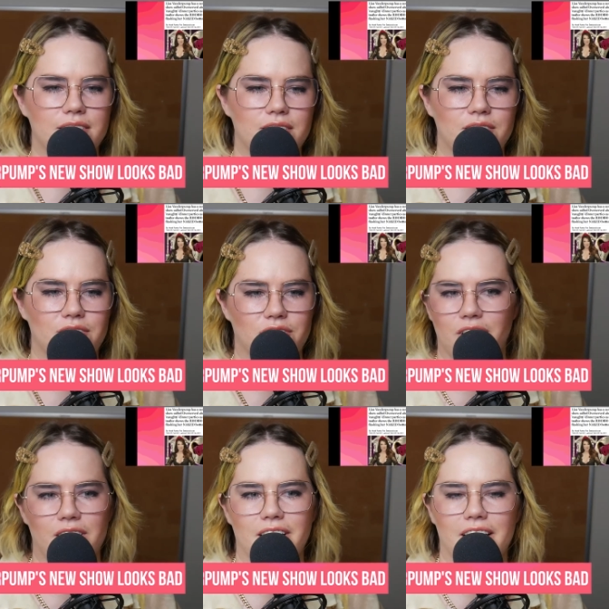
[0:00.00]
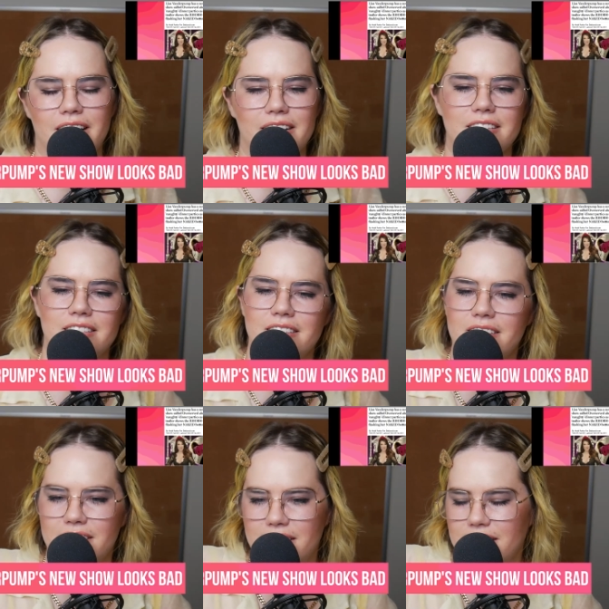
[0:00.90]
Sure, I guess
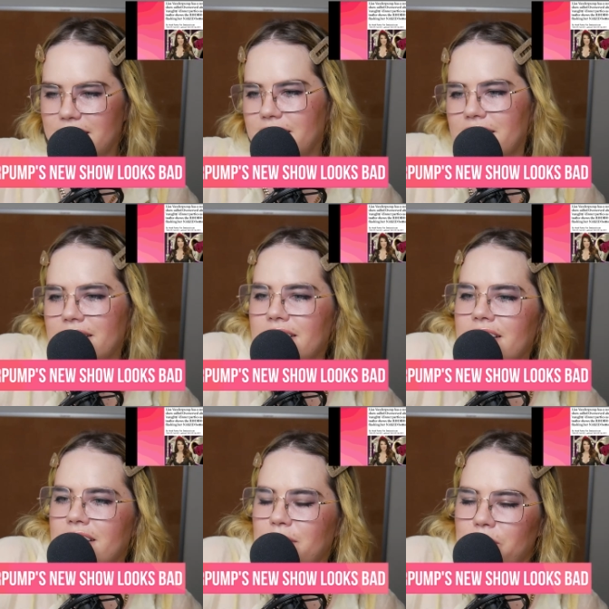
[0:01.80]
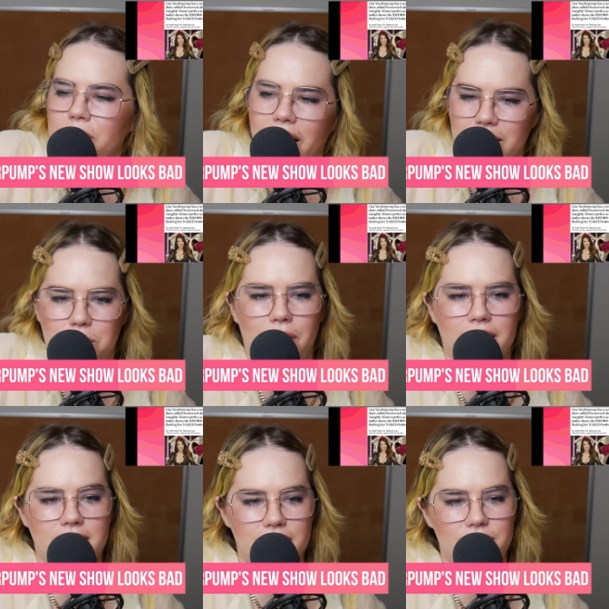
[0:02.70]
nice
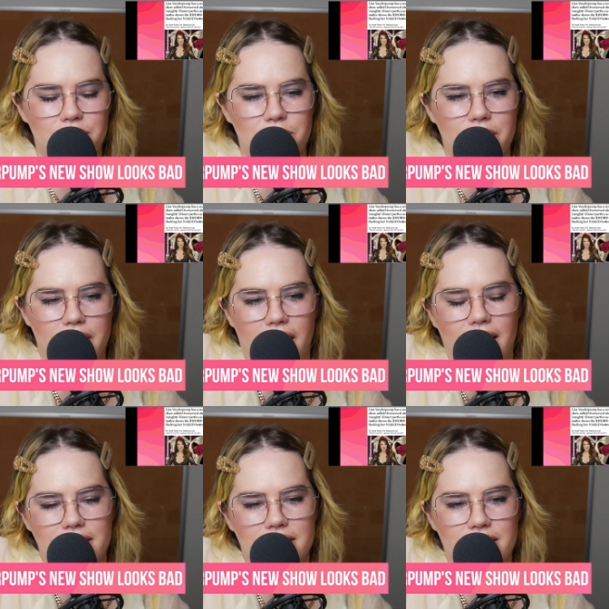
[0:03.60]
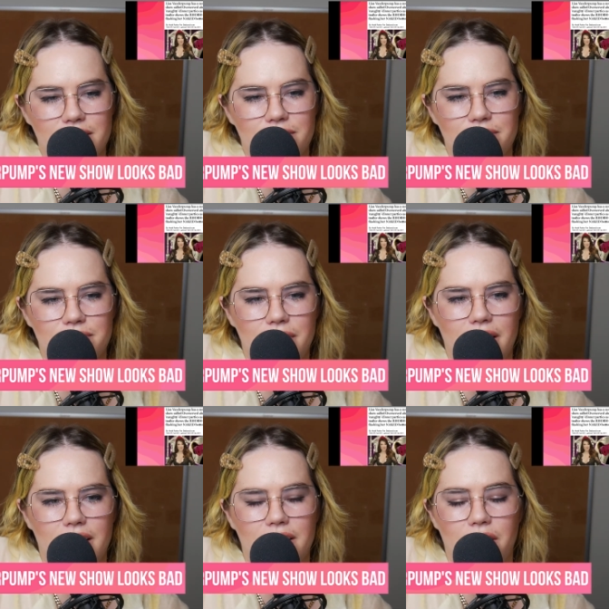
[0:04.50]
plastic surgery ass.
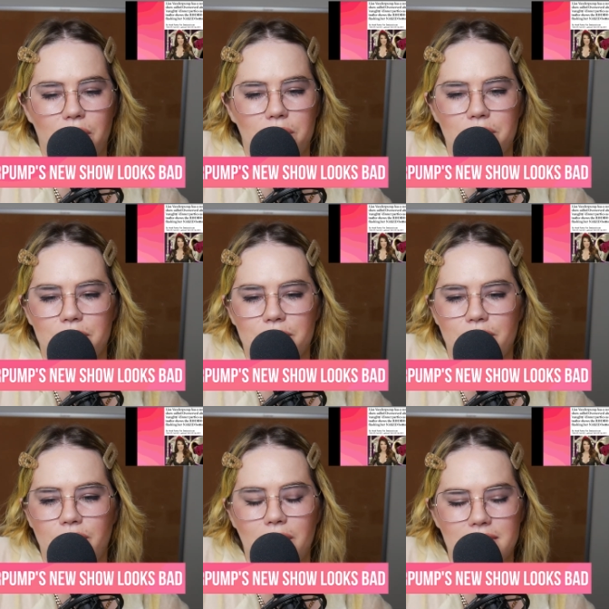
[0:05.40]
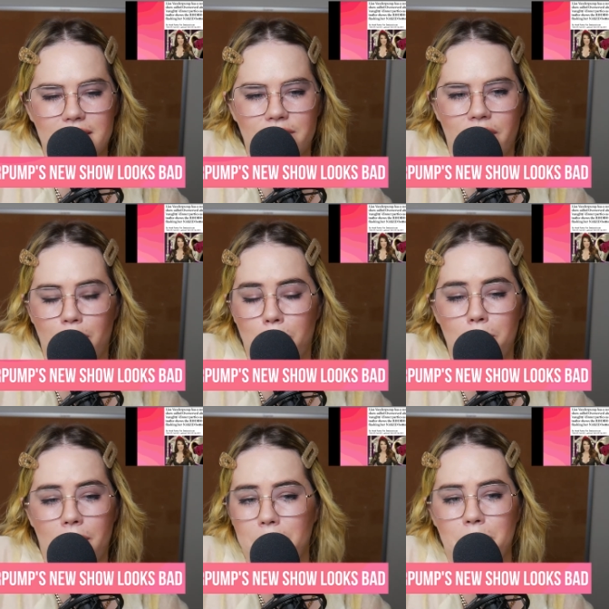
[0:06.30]
You know, if I was Lisa Vanderpump,
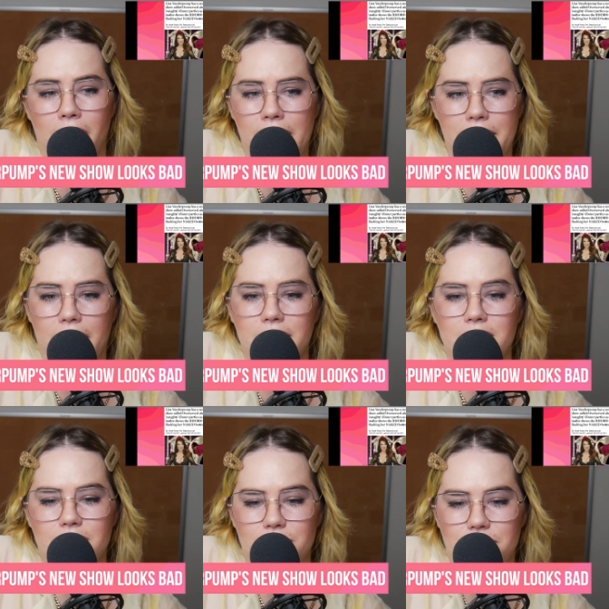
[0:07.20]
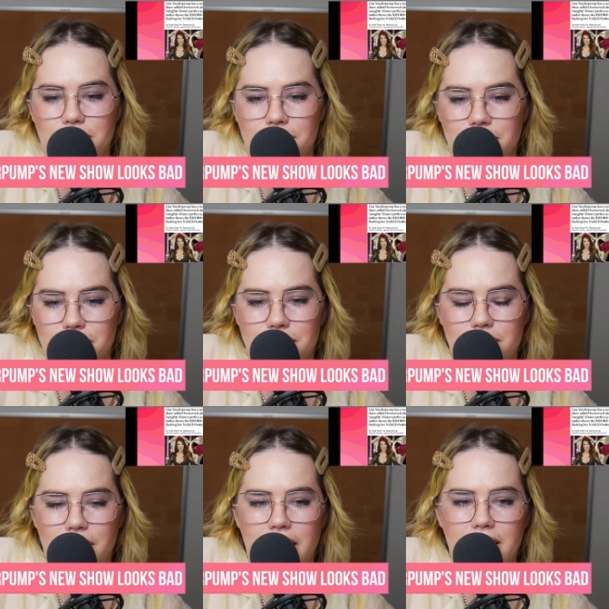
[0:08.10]
I would buy an ass
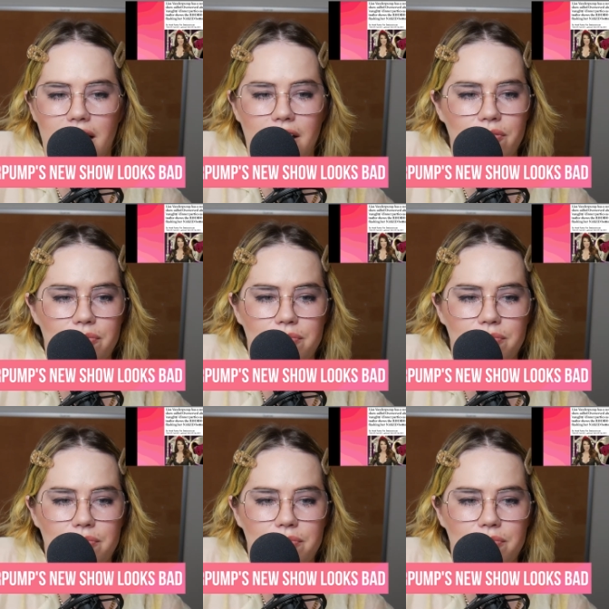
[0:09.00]
like that.